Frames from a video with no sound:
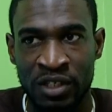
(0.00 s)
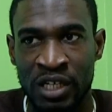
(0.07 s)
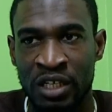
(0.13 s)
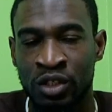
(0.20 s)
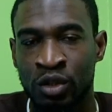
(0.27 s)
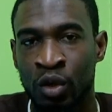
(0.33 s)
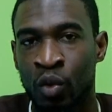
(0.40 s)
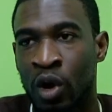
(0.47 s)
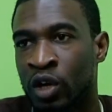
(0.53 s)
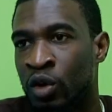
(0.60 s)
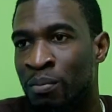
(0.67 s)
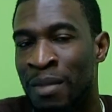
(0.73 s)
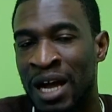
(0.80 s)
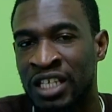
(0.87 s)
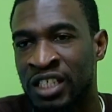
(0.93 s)
and so we want to
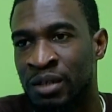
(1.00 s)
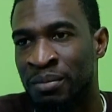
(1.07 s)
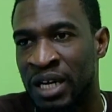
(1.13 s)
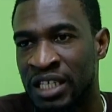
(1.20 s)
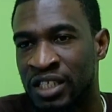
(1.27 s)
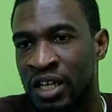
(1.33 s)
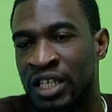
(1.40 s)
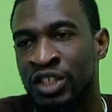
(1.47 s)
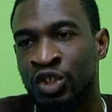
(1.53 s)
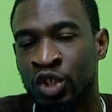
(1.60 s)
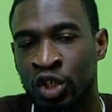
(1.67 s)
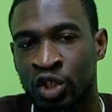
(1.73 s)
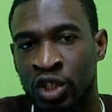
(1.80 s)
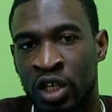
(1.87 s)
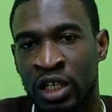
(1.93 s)
maximize an
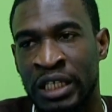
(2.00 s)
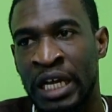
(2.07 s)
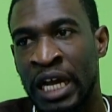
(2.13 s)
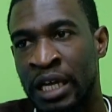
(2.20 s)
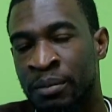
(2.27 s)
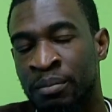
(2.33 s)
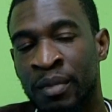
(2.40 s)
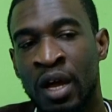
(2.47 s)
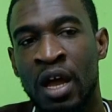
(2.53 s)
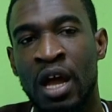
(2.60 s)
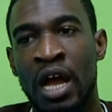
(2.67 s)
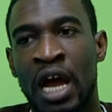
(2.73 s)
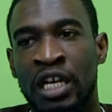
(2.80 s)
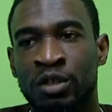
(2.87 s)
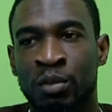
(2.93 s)
instructional time
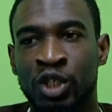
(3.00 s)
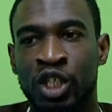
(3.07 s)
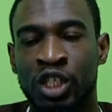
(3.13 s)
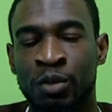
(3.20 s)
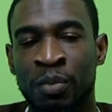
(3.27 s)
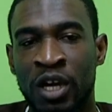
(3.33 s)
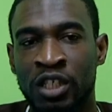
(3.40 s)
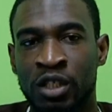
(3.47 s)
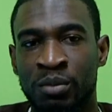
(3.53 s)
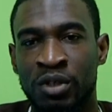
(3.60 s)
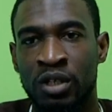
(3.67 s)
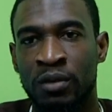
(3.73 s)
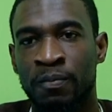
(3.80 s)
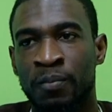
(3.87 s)
as much as possible.